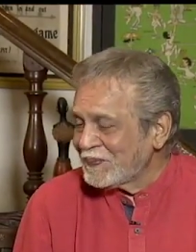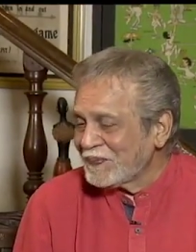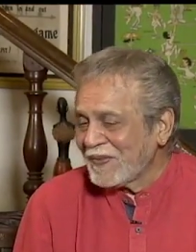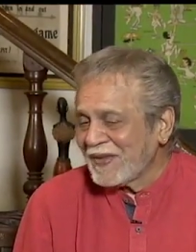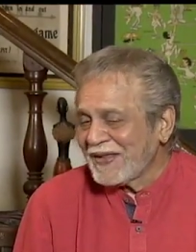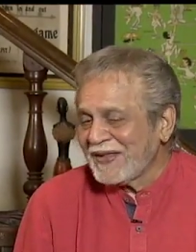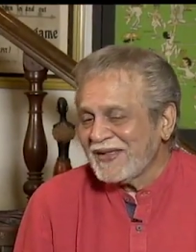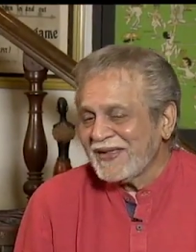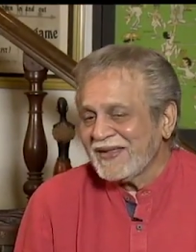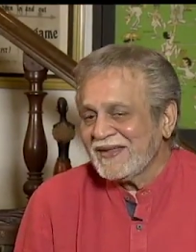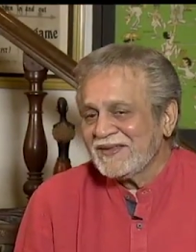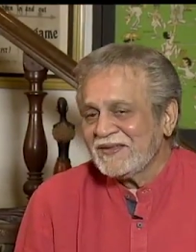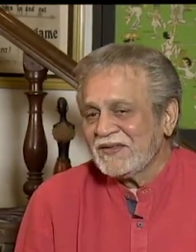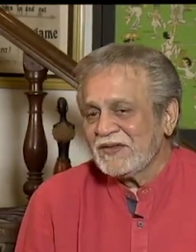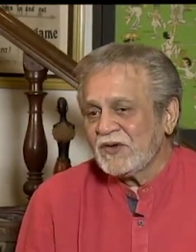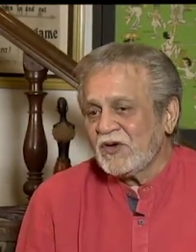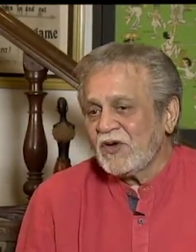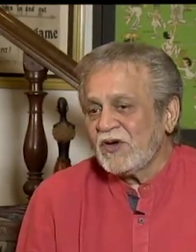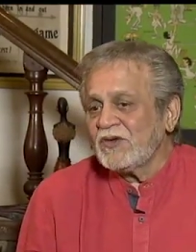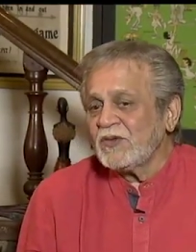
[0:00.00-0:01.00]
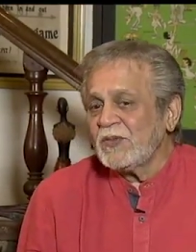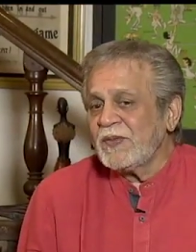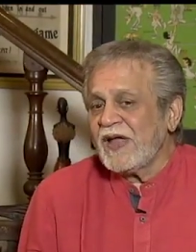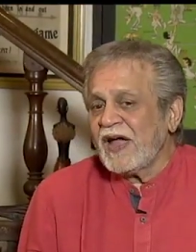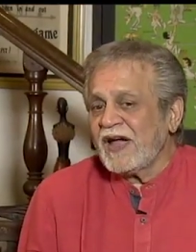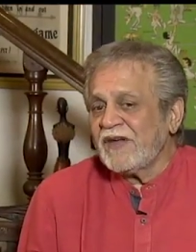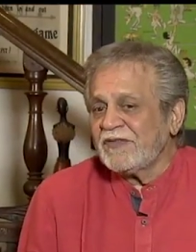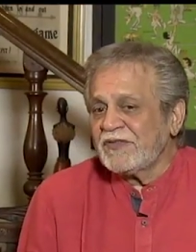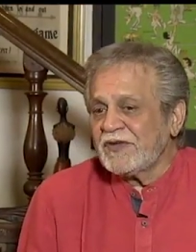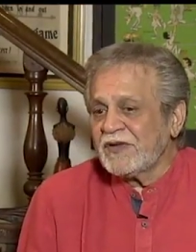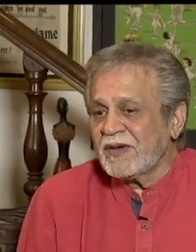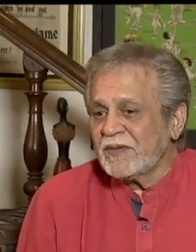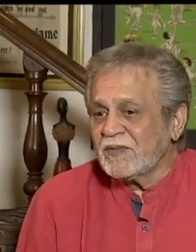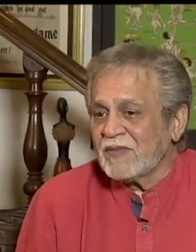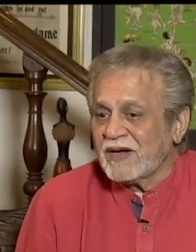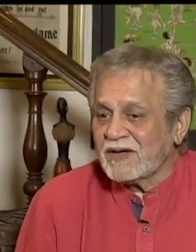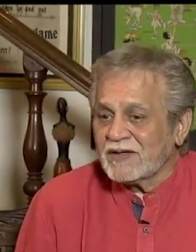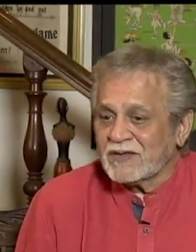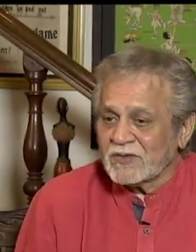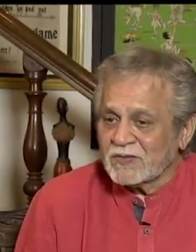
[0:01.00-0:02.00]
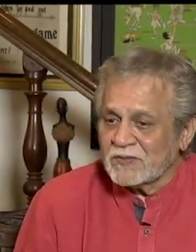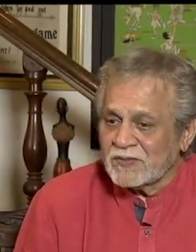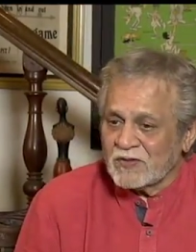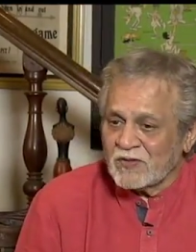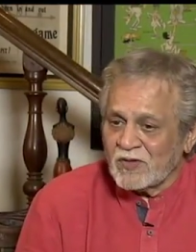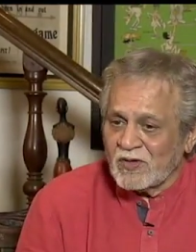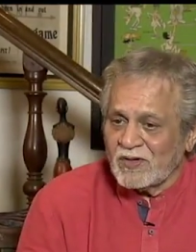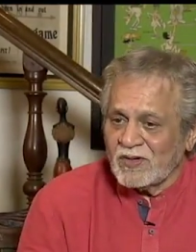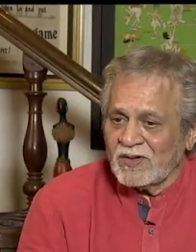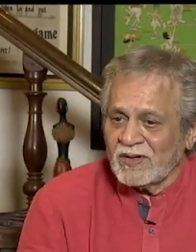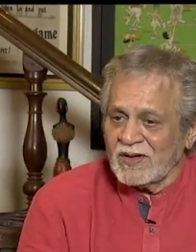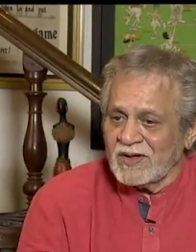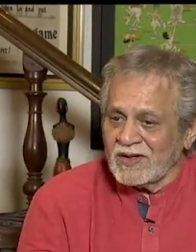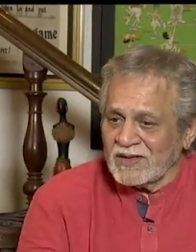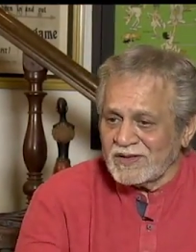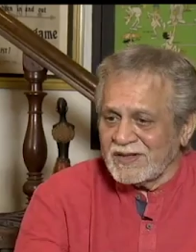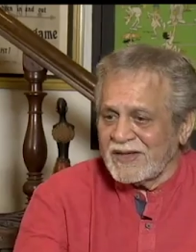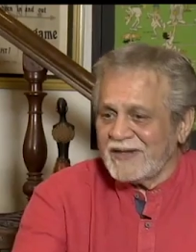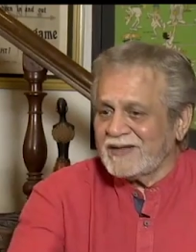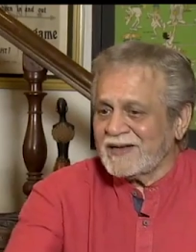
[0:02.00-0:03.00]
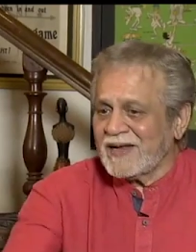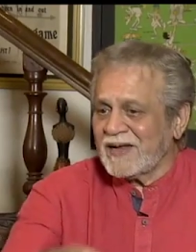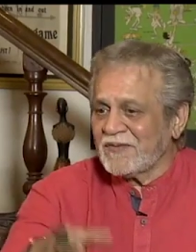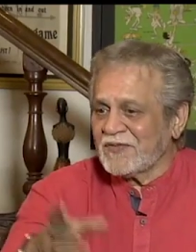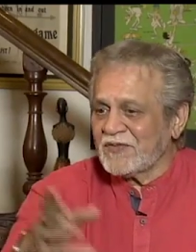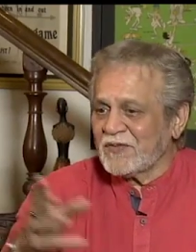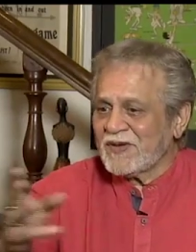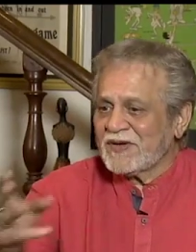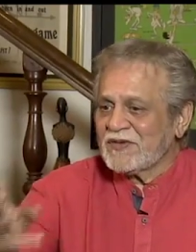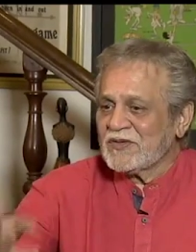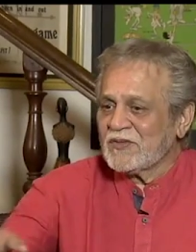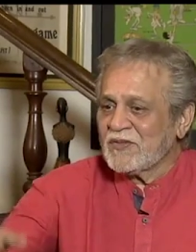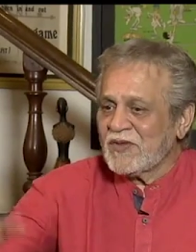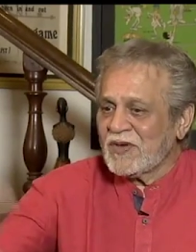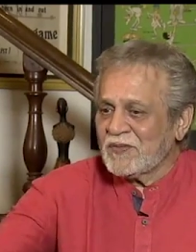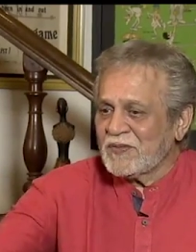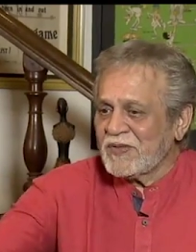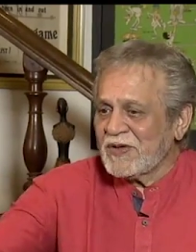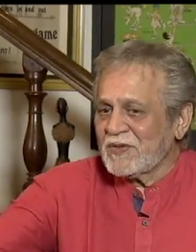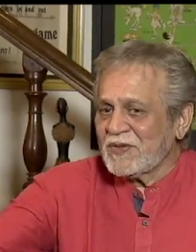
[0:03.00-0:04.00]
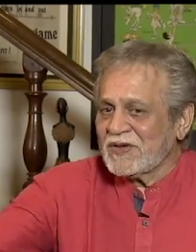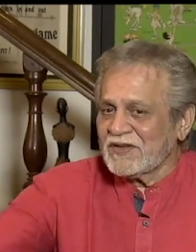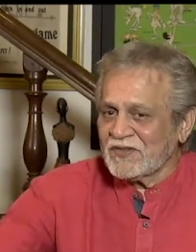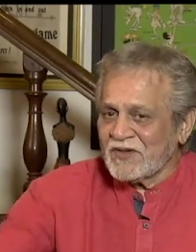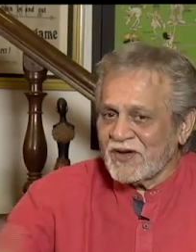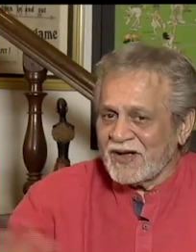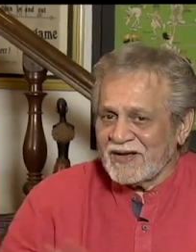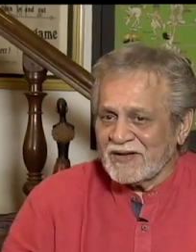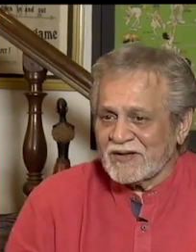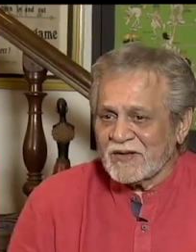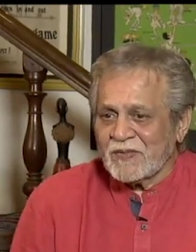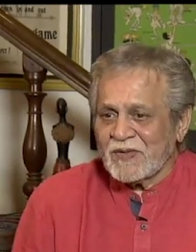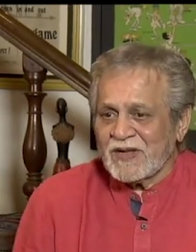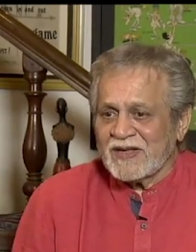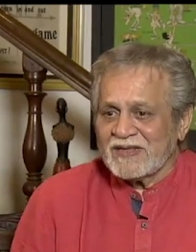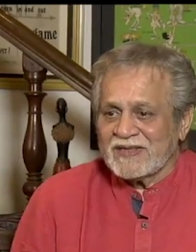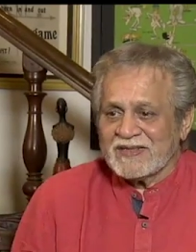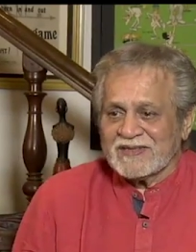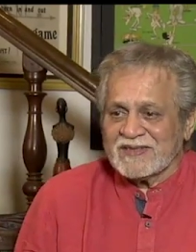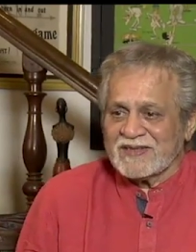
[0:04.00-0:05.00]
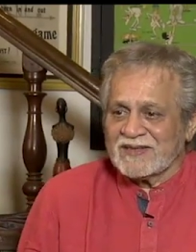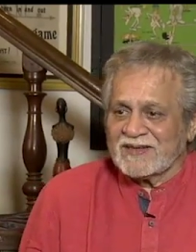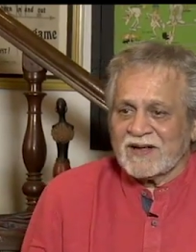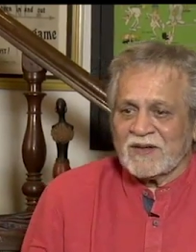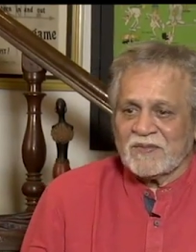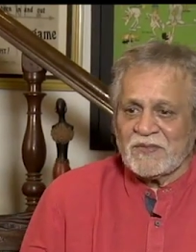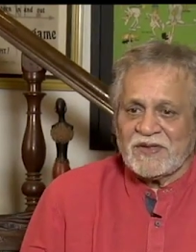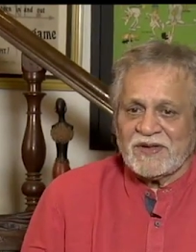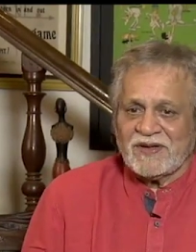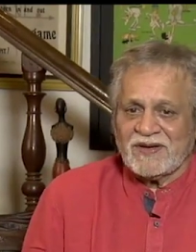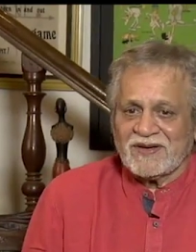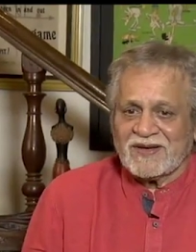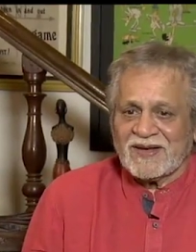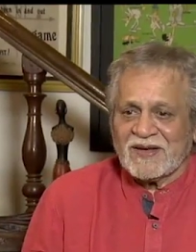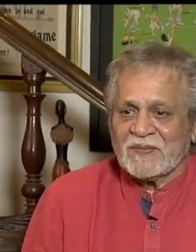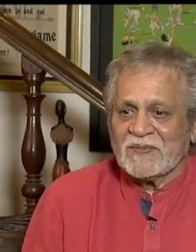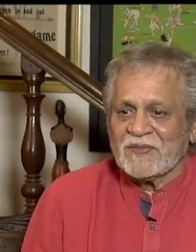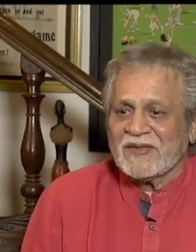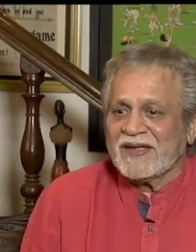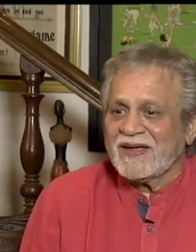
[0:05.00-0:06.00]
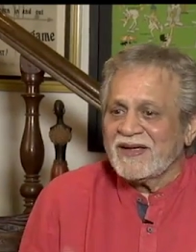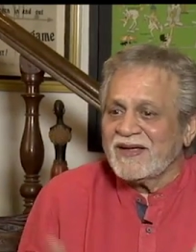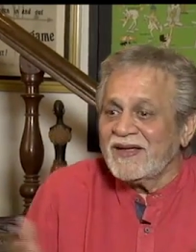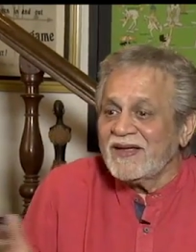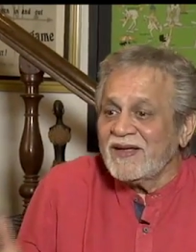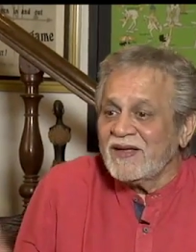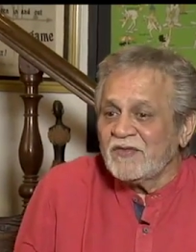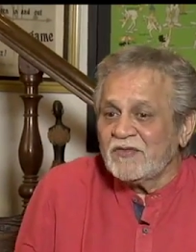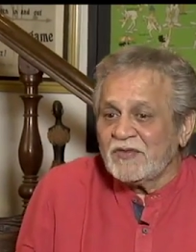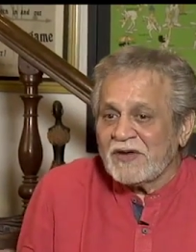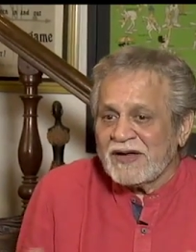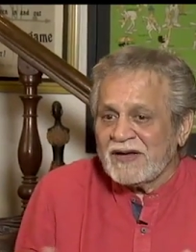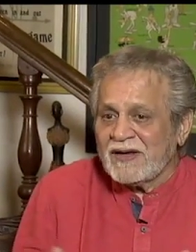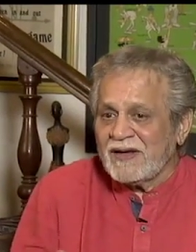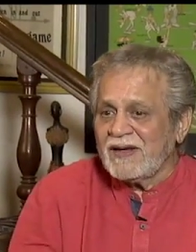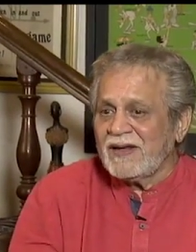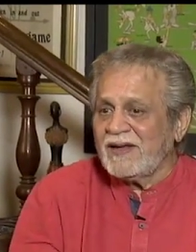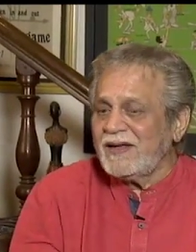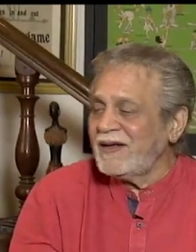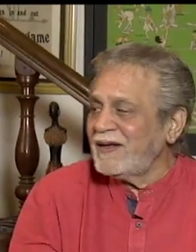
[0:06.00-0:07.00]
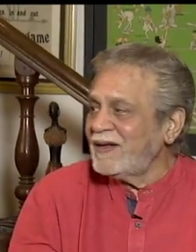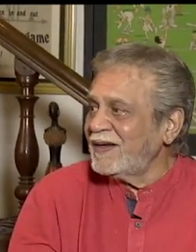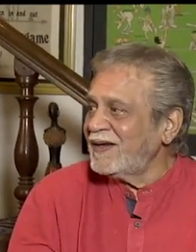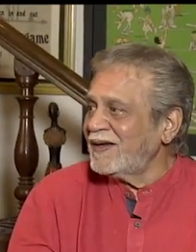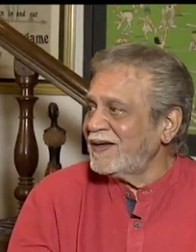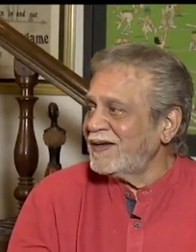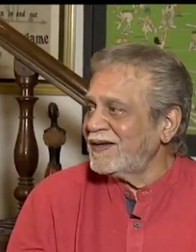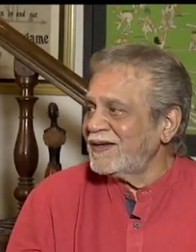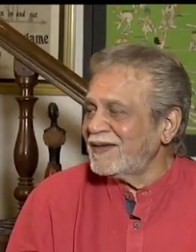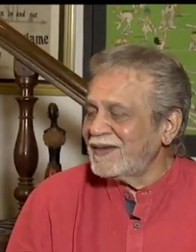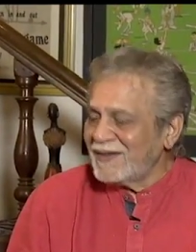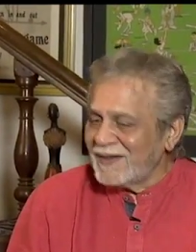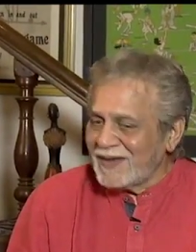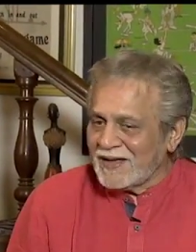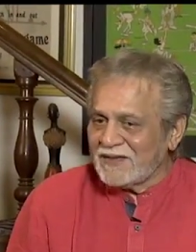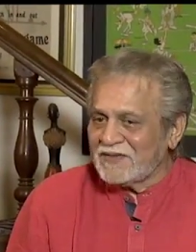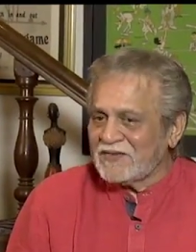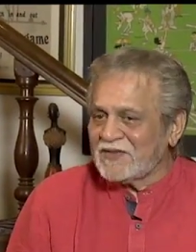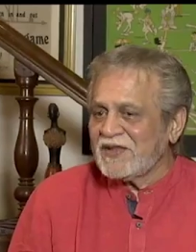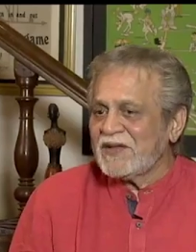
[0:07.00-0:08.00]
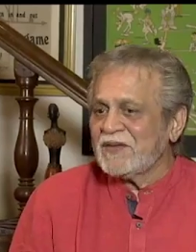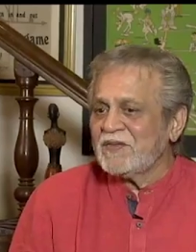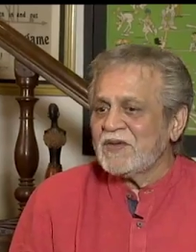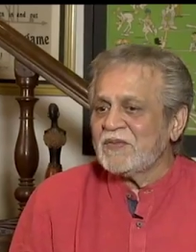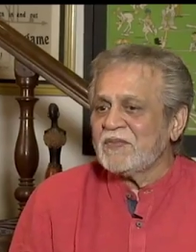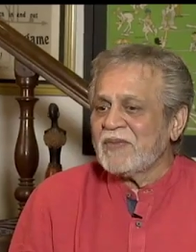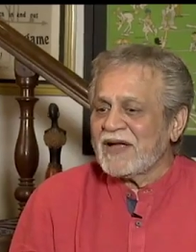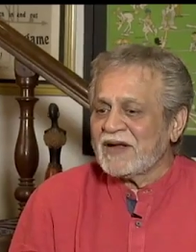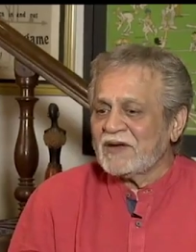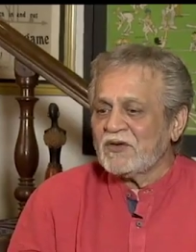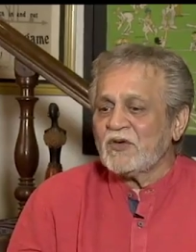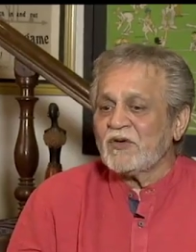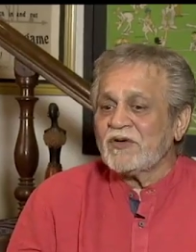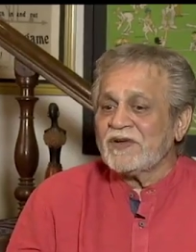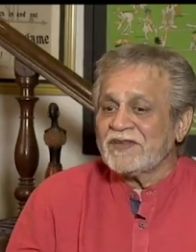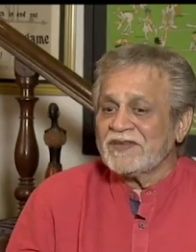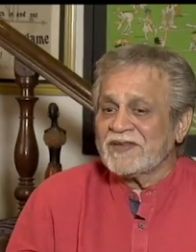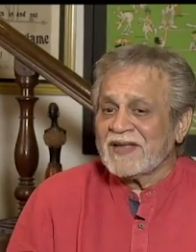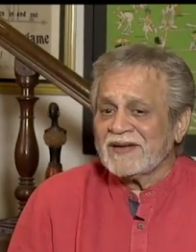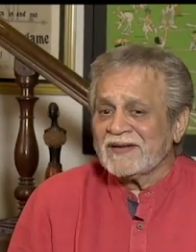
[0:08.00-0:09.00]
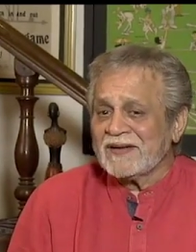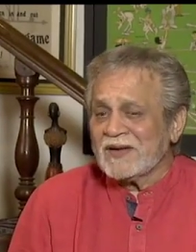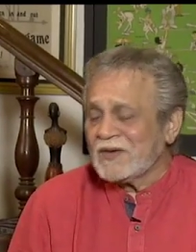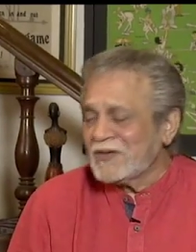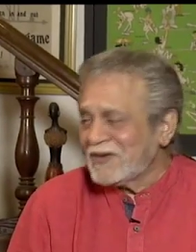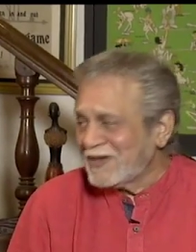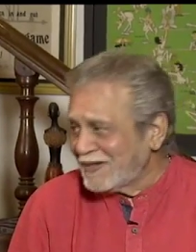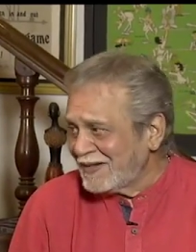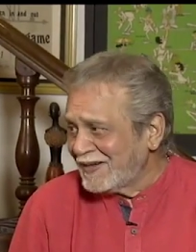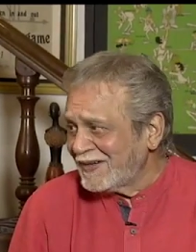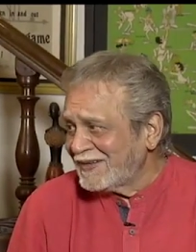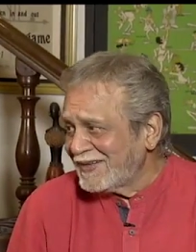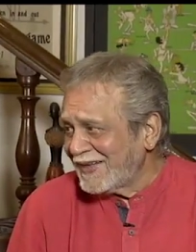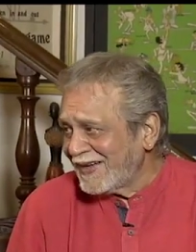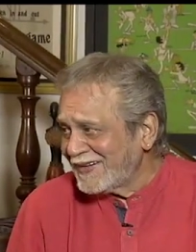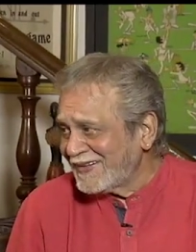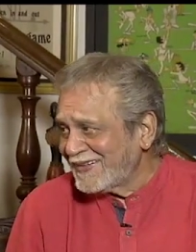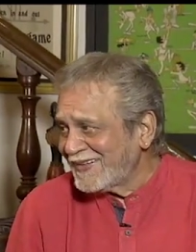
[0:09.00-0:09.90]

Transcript: Okay. So you got to be after him. I had to go 3 times, one to Bombay, one to Hyderabad. He said, come here, come there. Finally, I see him in Bangalore. He sat down and did that.